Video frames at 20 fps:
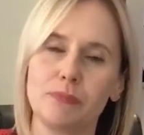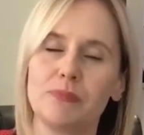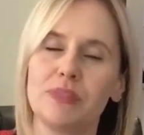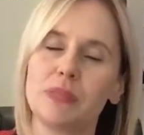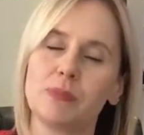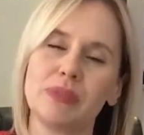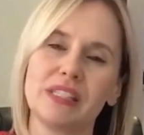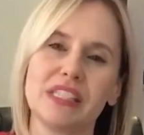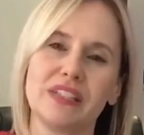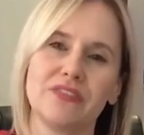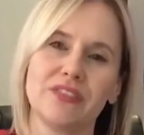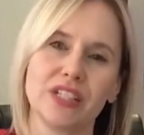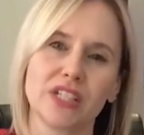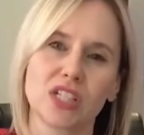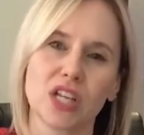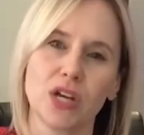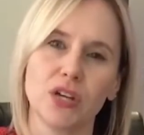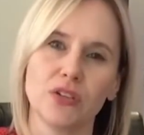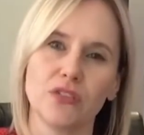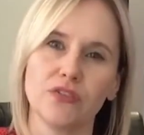specific
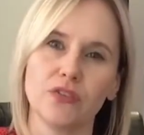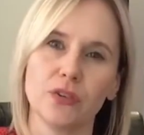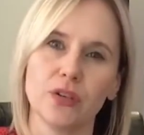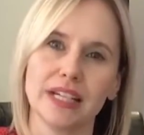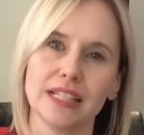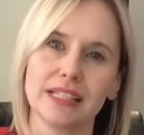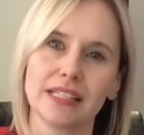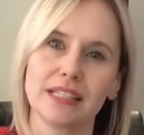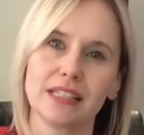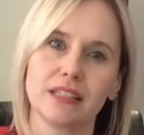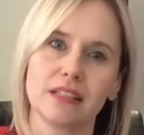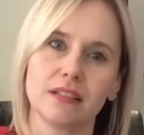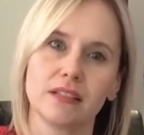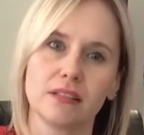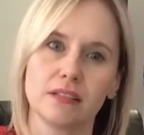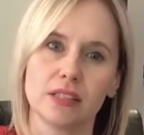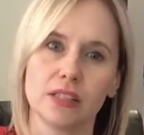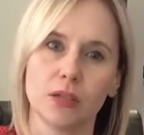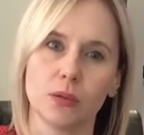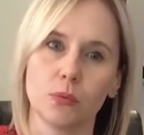tone of voice.
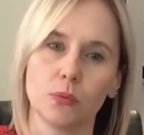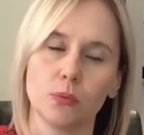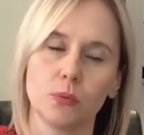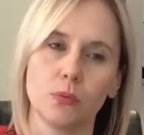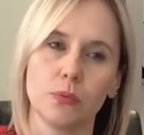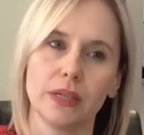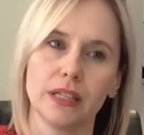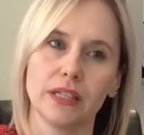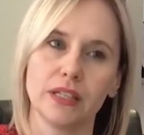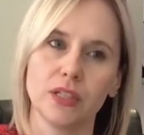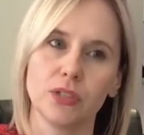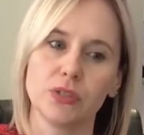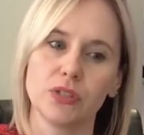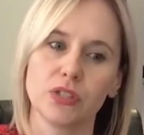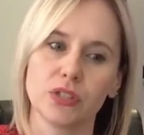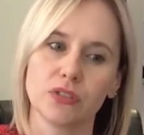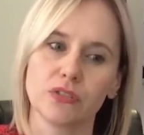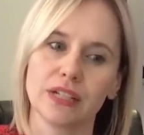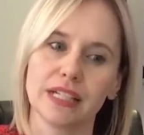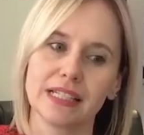So we're used
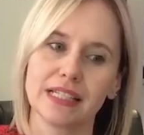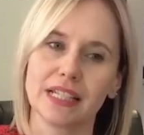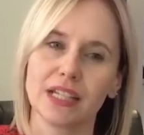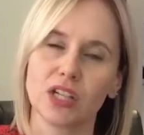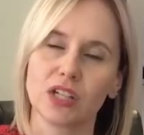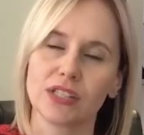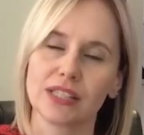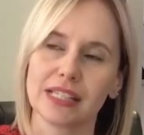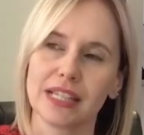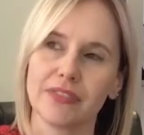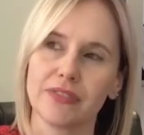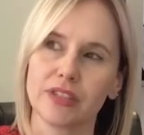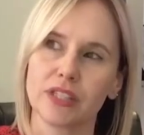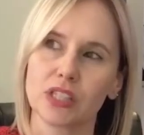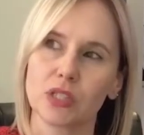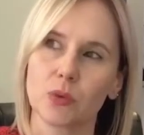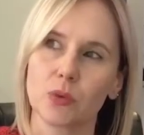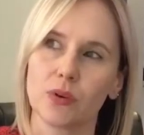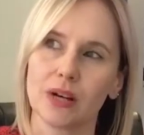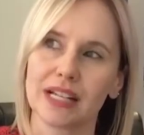to creating content that
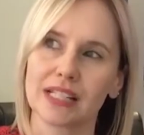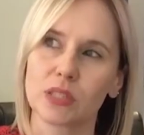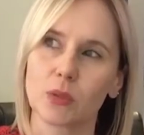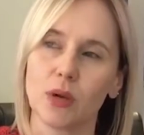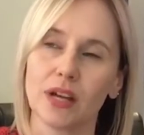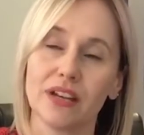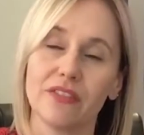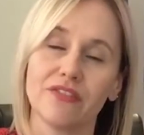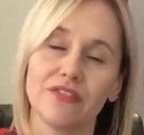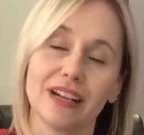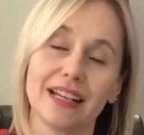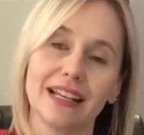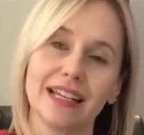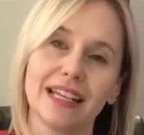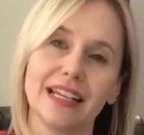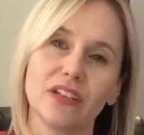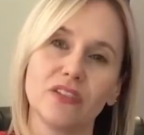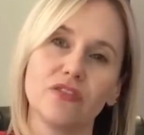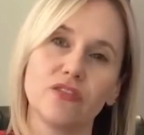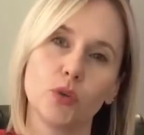has quite a
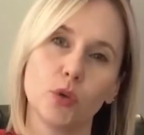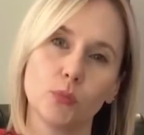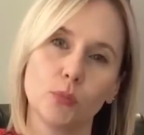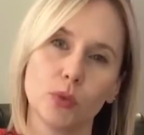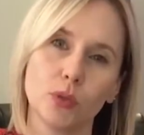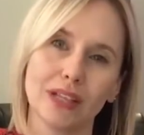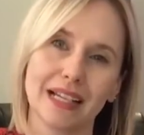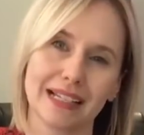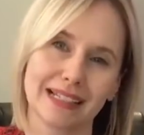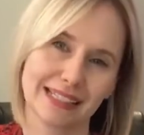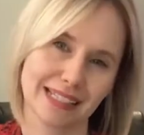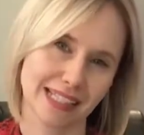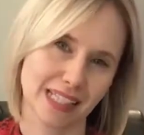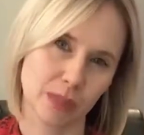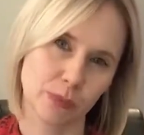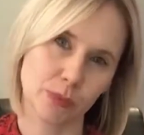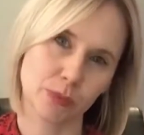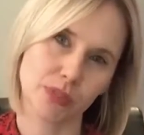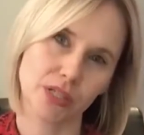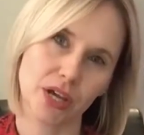friendly, informal,
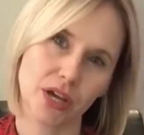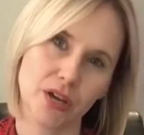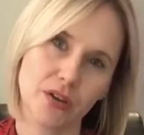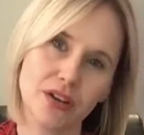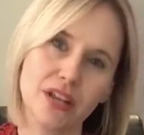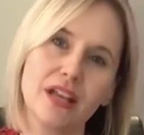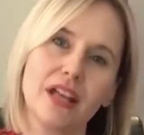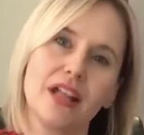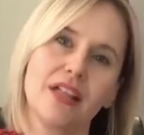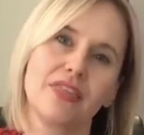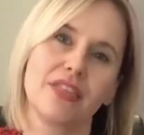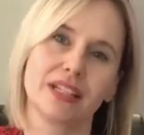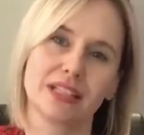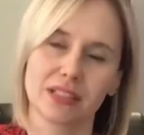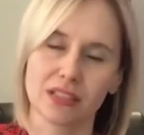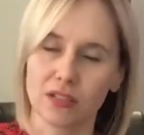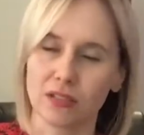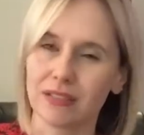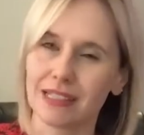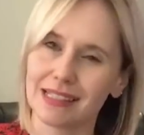accessible tone.
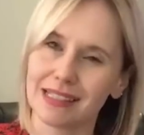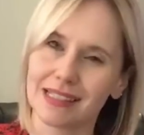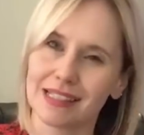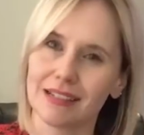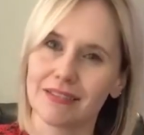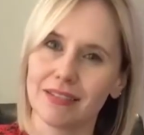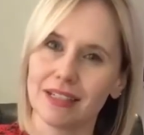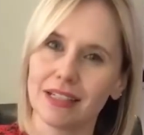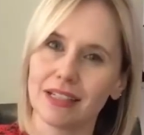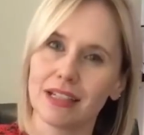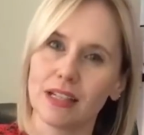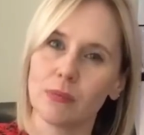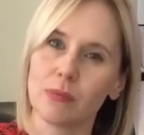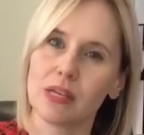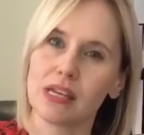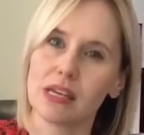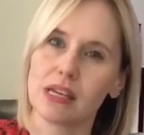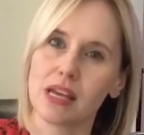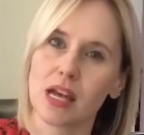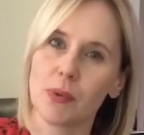That's not necessarily going to
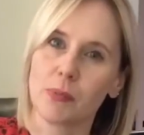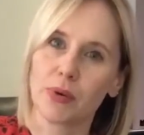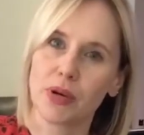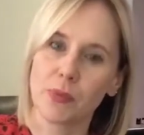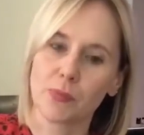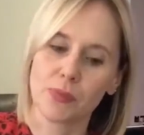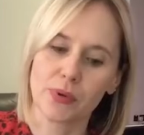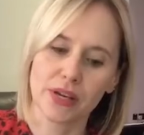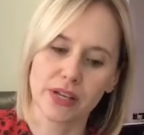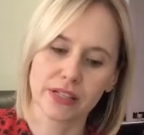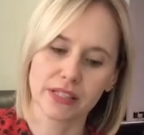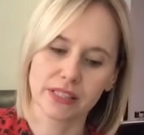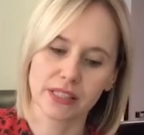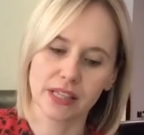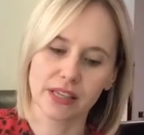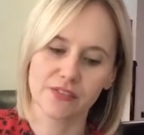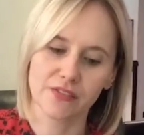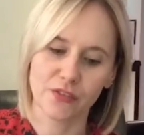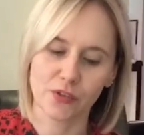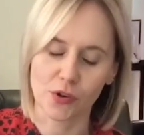be appropriate
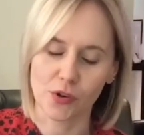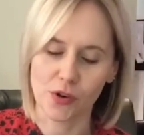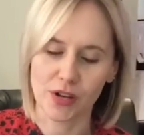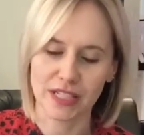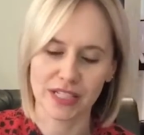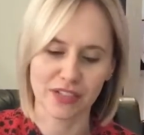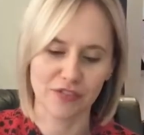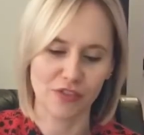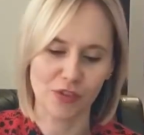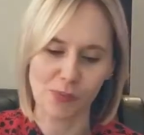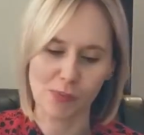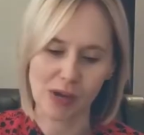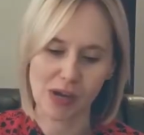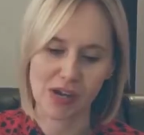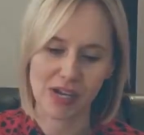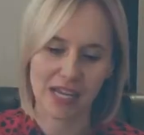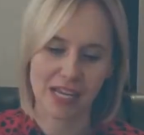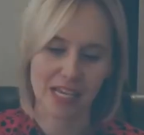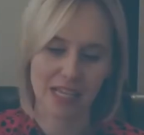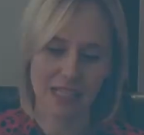for a different market.